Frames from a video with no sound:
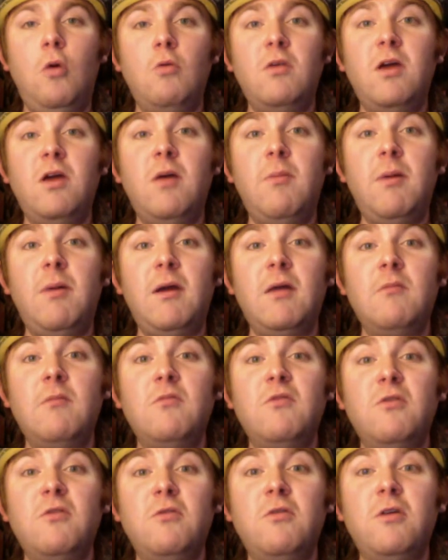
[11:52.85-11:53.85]
Beckham
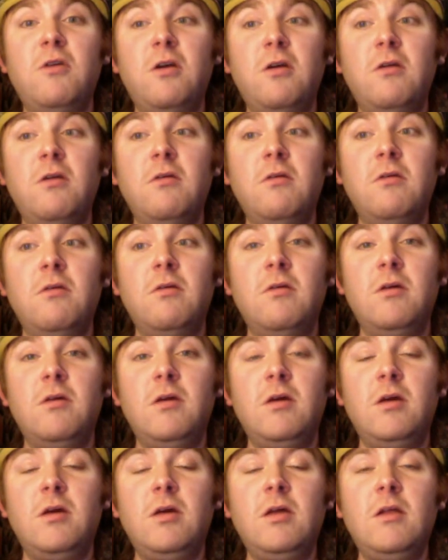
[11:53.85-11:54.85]
Jr.
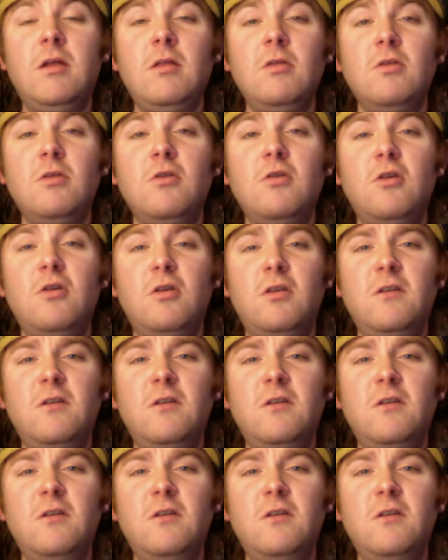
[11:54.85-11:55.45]
Good